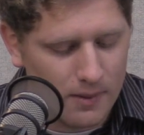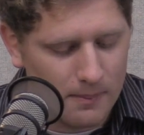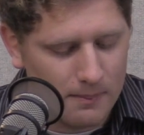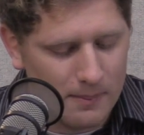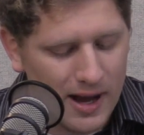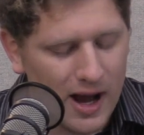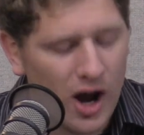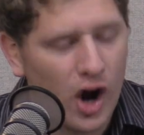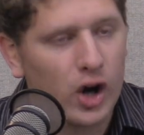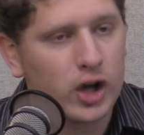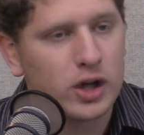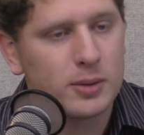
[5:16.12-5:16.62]

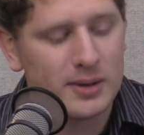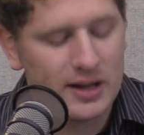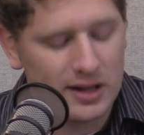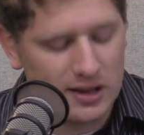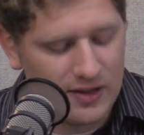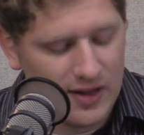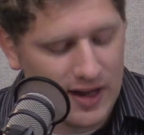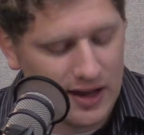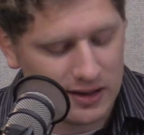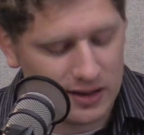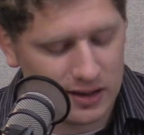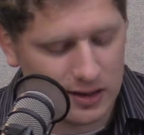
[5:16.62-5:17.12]
My argument is
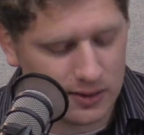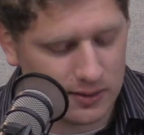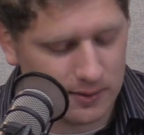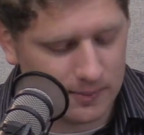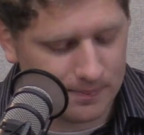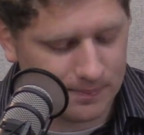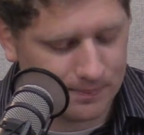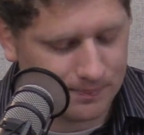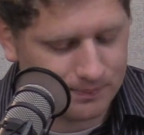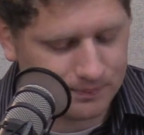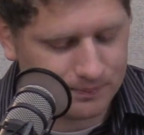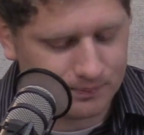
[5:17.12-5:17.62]
this.
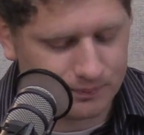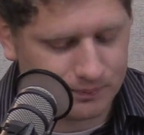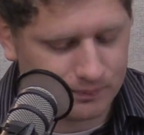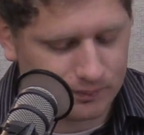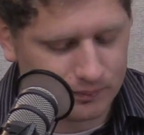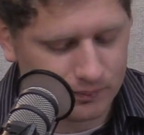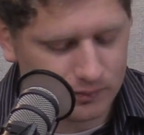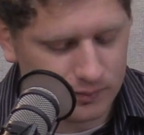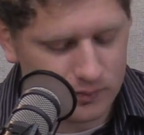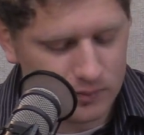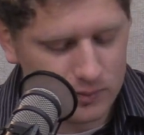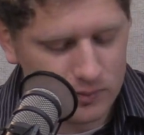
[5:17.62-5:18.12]

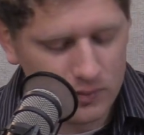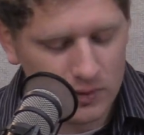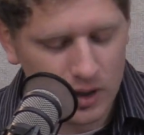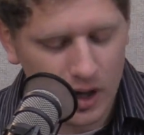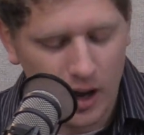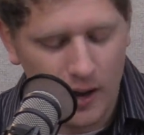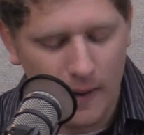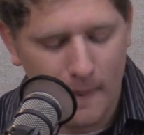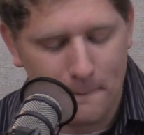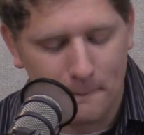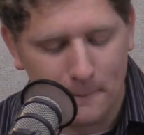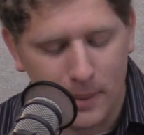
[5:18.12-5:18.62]

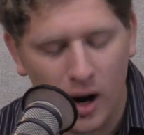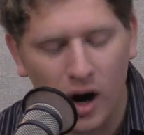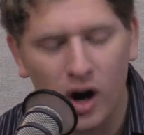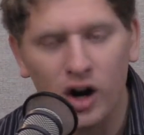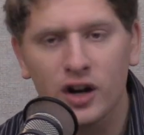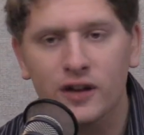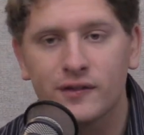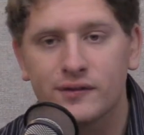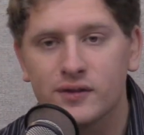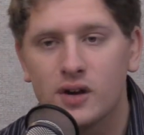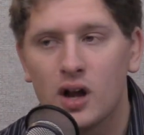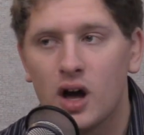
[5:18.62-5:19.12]

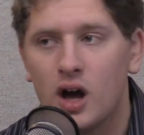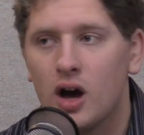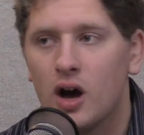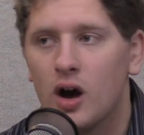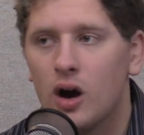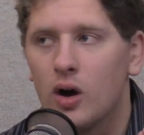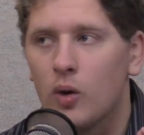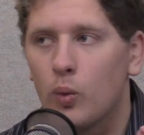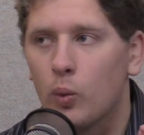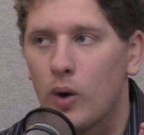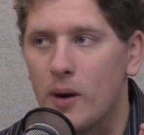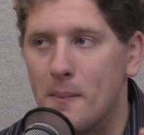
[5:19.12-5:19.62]
Part of
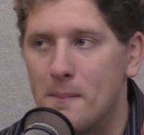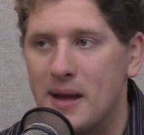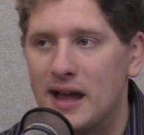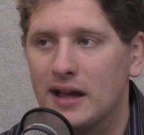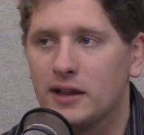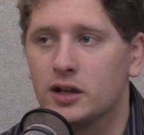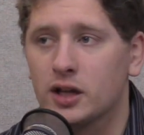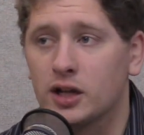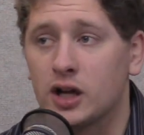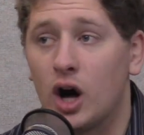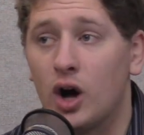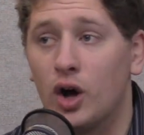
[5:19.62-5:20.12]
what
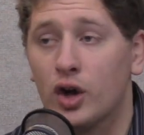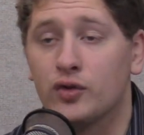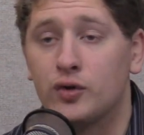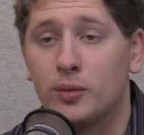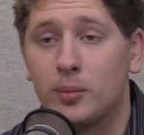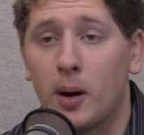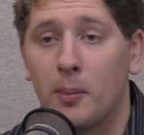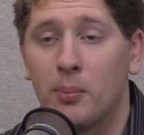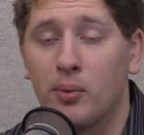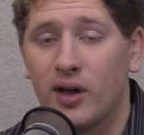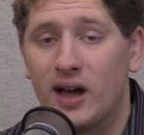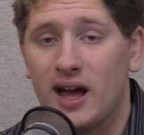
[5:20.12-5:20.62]
makes the college
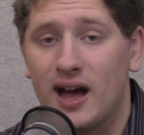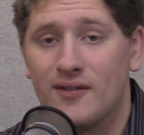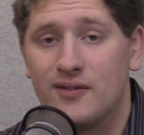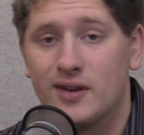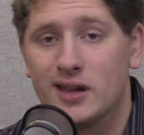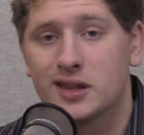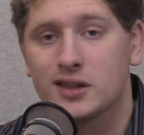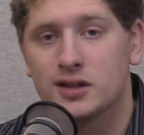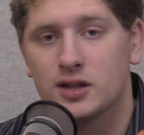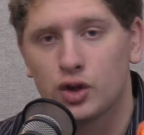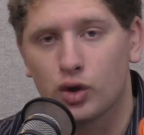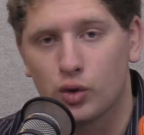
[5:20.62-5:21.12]
football playoff
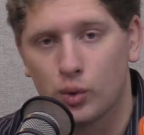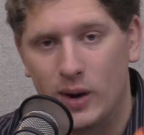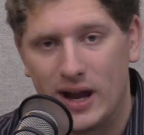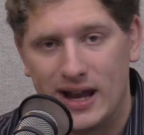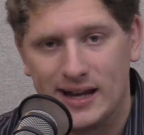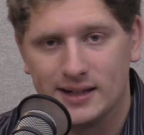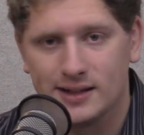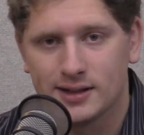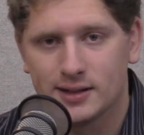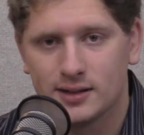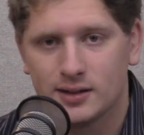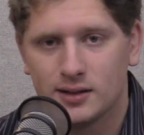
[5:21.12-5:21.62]
is
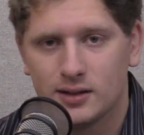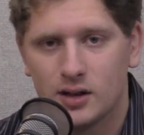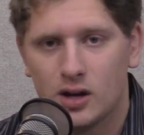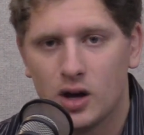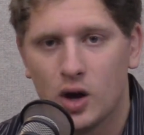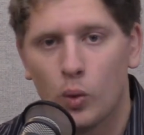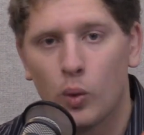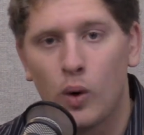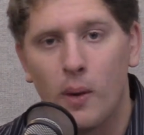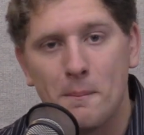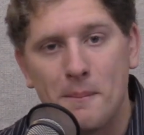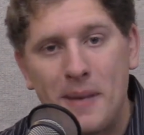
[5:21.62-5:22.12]
great.
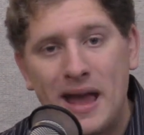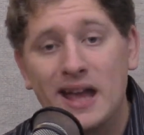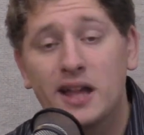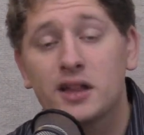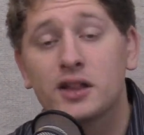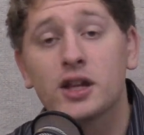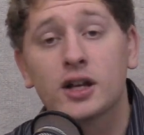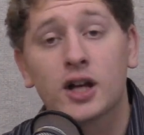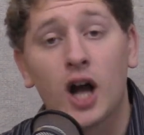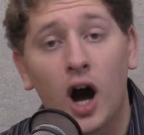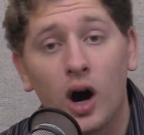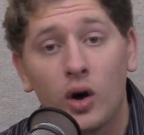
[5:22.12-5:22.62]
What
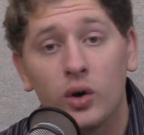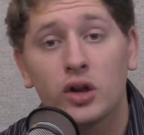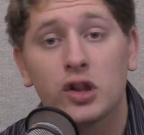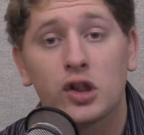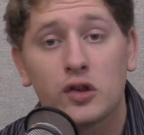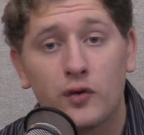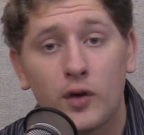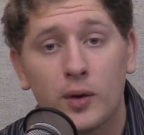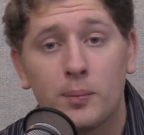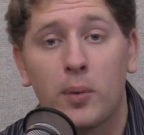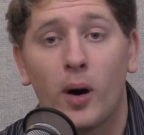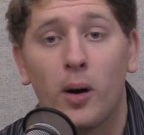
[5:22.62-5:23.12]
makes the
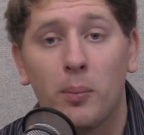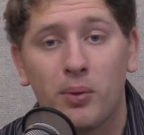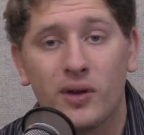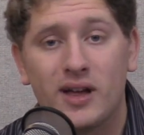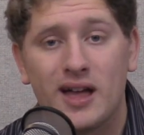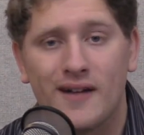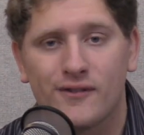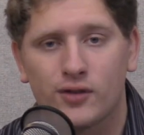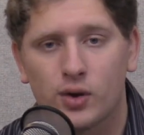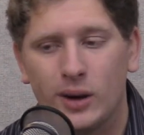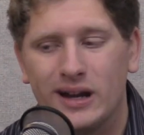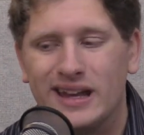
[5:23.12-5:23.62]
college football
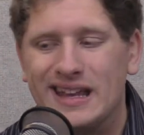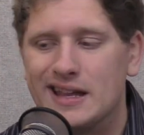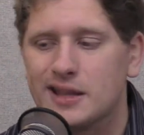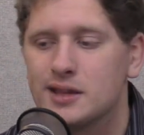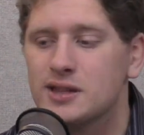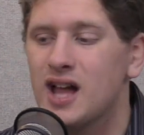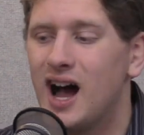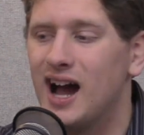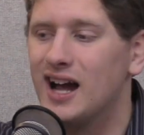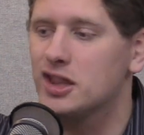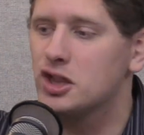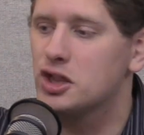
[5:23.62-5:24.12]
playoff great is
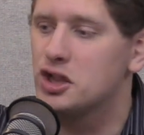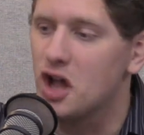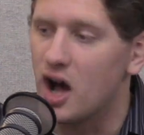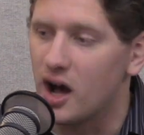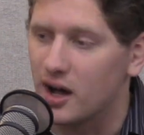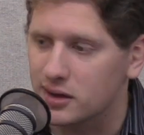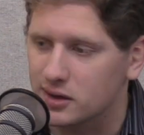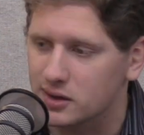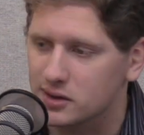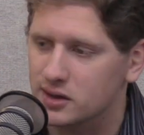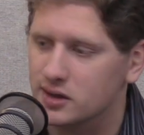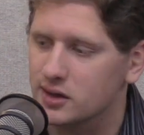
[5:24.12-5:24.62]
not
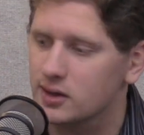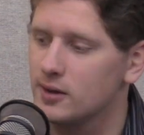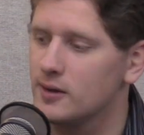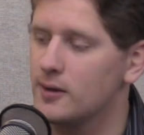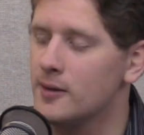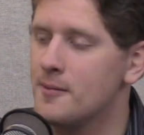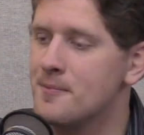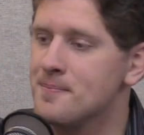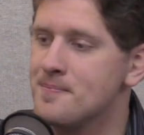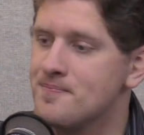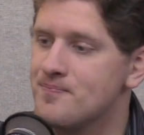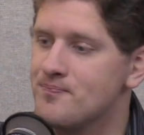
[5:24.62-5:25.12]
just
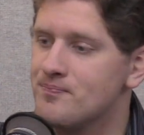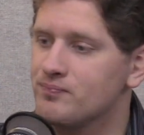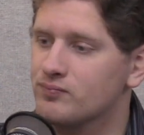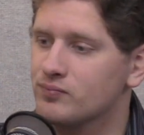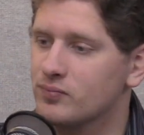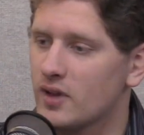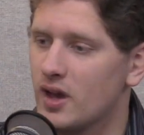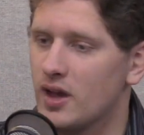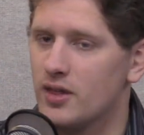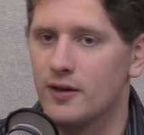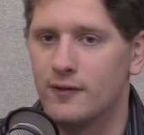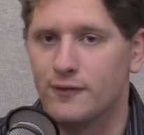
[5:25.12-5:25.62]

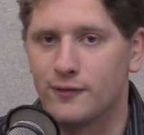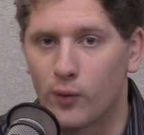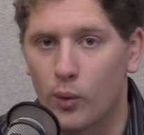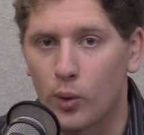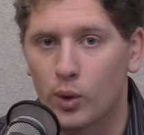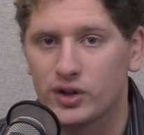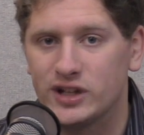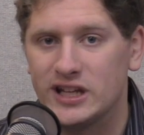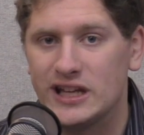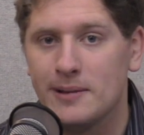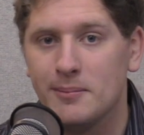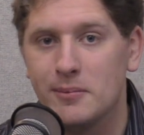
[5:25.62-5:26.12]
the
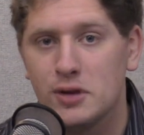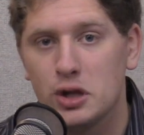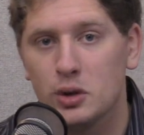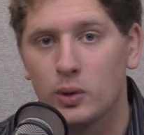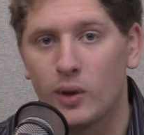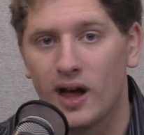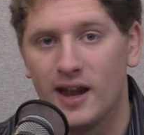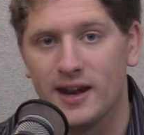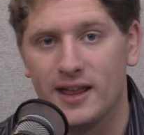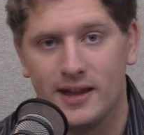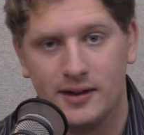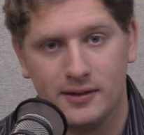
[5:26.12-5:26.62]
four teams you
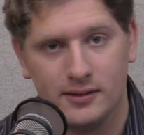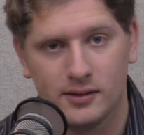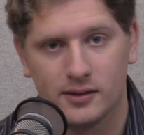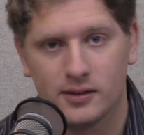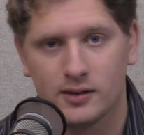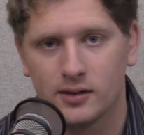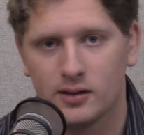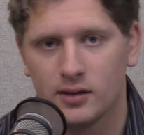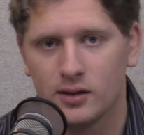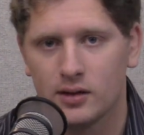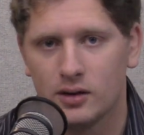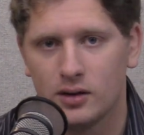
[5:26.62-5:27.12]
let in,
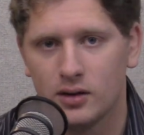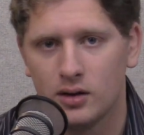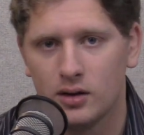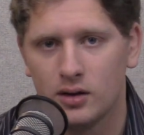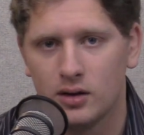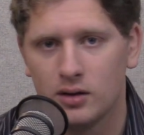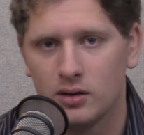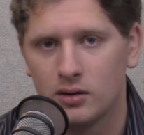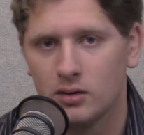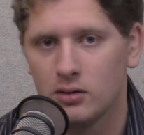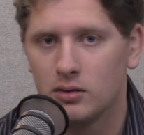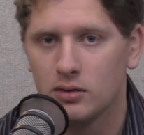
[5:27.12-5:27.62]

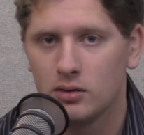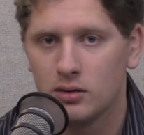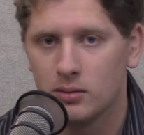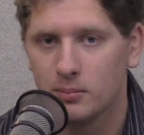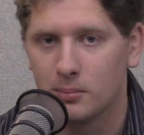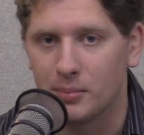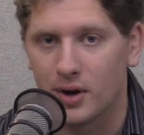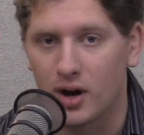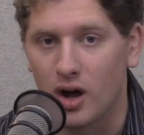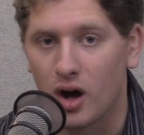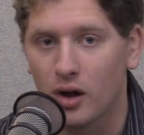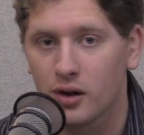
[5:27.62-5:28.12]

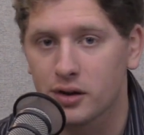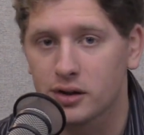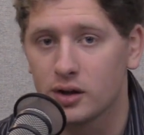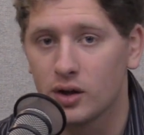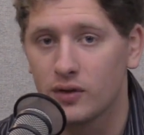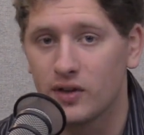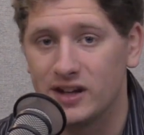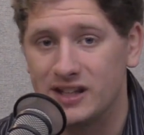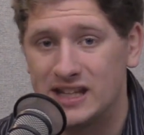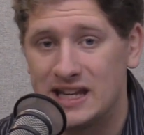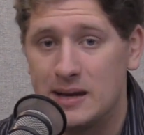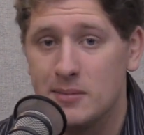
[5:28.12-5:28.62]
but also
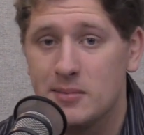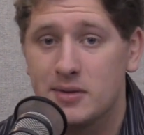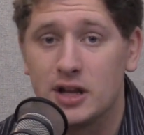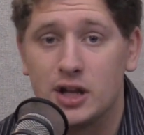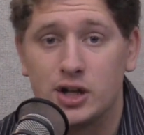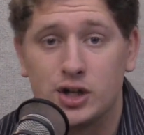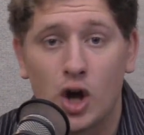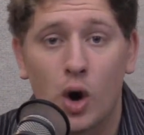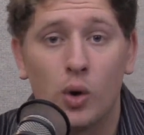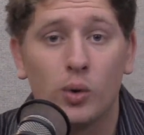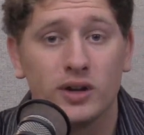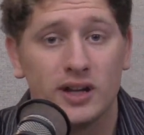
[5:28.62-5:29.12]
the teams
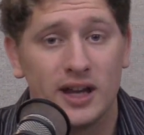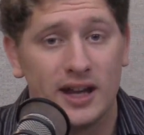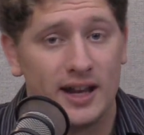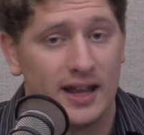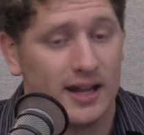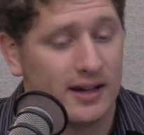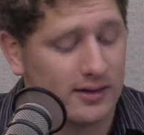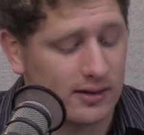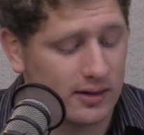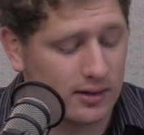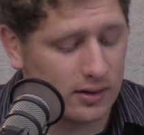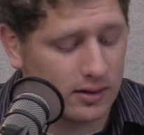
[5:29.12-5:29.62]
that don't get
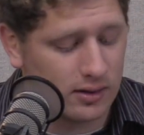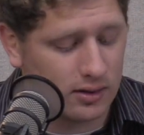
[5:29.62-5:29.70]
in.